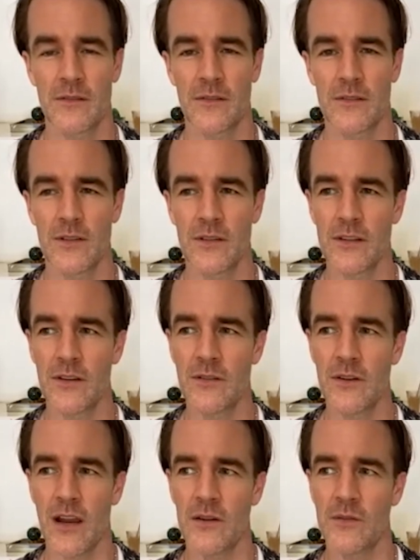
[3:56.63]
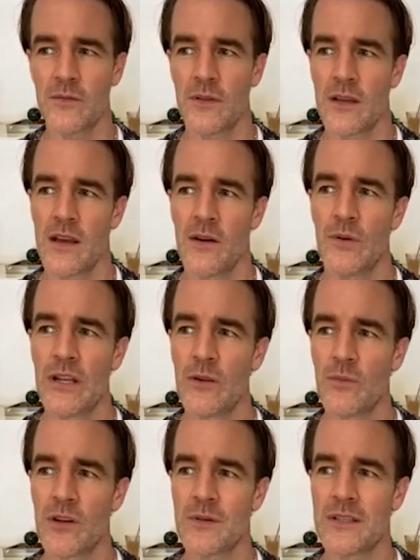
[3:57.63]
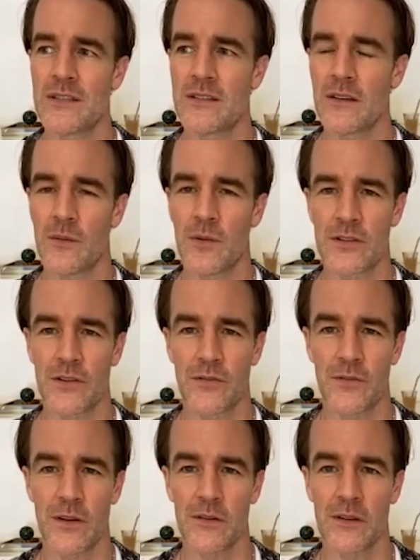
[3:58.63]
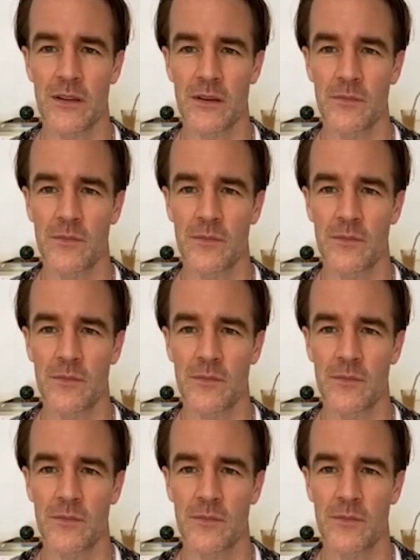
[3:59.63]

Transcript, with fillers: So you know, I don't. We didn't want to instill a bunch of fear in them.